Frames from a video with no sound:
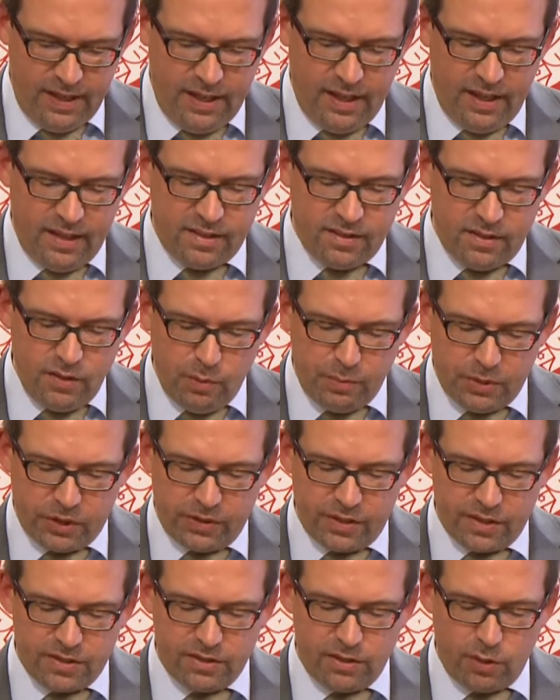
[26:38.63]
Its
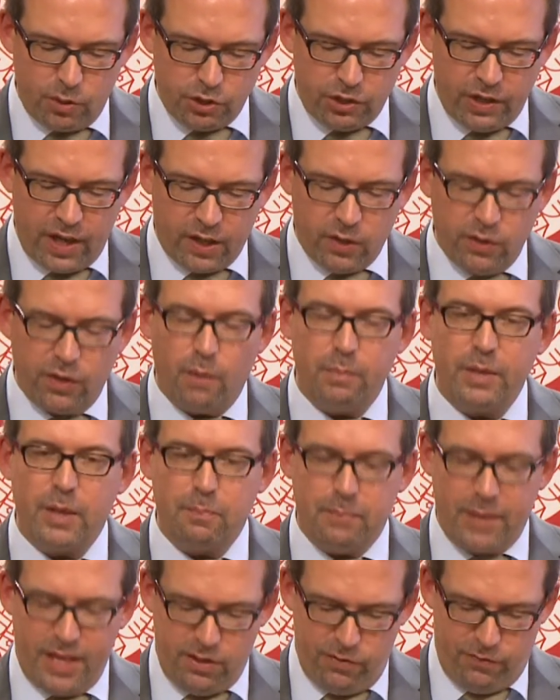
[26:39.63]
numerous
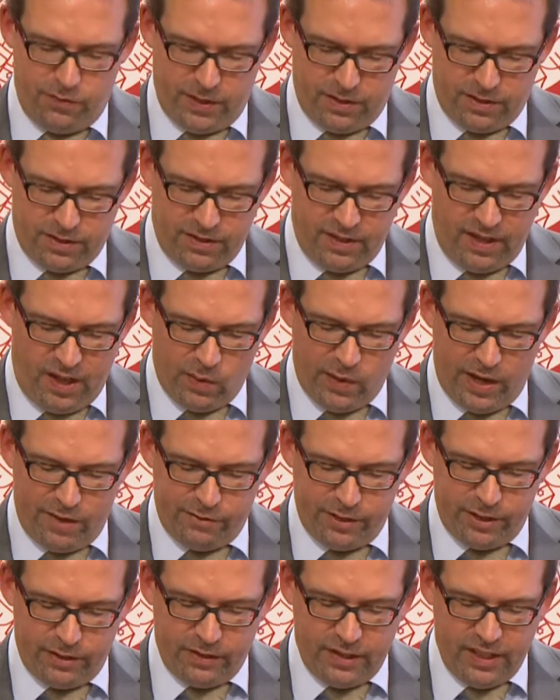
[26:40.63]
socio-economic benefits,
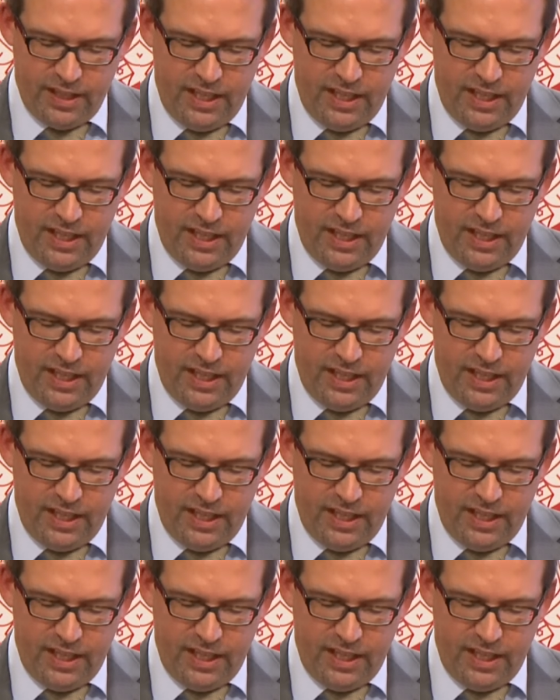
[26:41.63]
however,